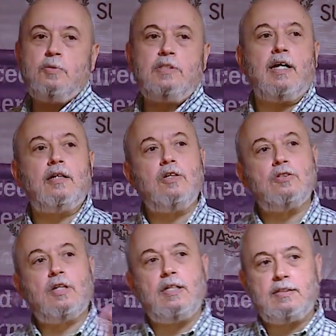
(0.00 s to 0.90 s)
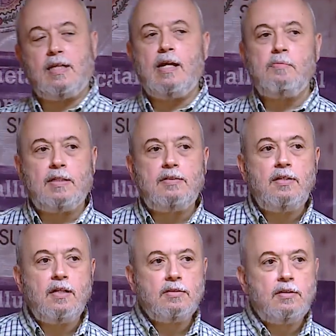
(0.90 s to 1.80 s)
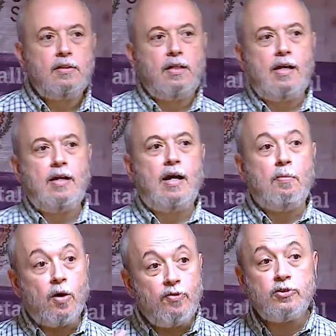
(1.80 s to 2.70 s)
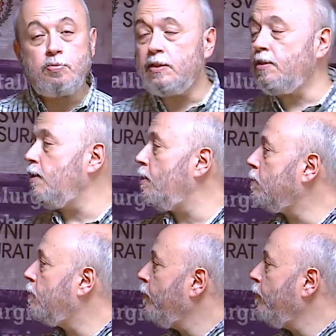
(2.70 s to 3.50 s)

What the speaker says: which are not crystalline materials, they are amorphous materials.